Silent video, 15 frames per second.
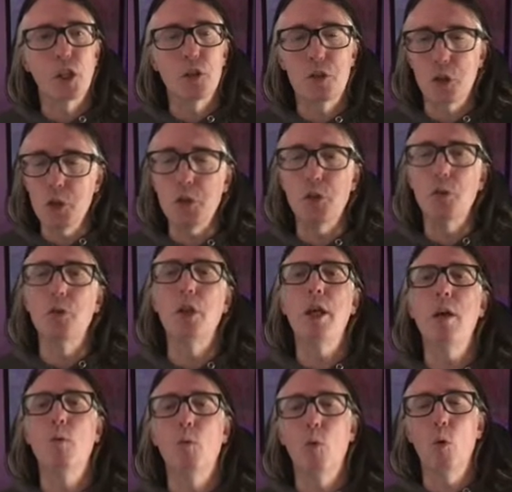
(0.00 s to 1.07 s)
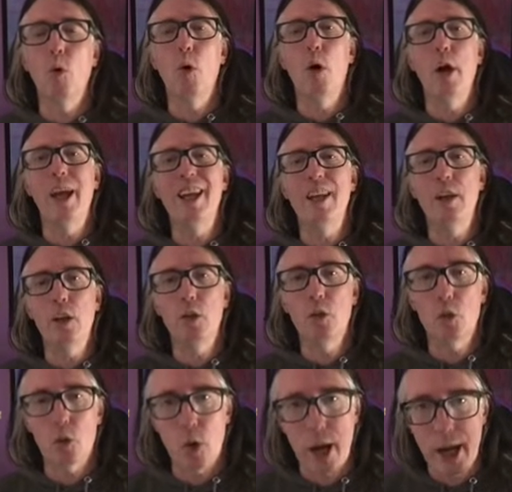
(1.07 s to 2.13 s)
due to the war in
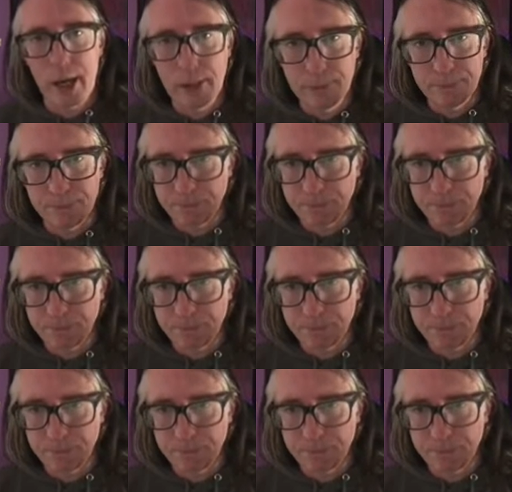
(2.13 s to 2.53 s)
Ukraine,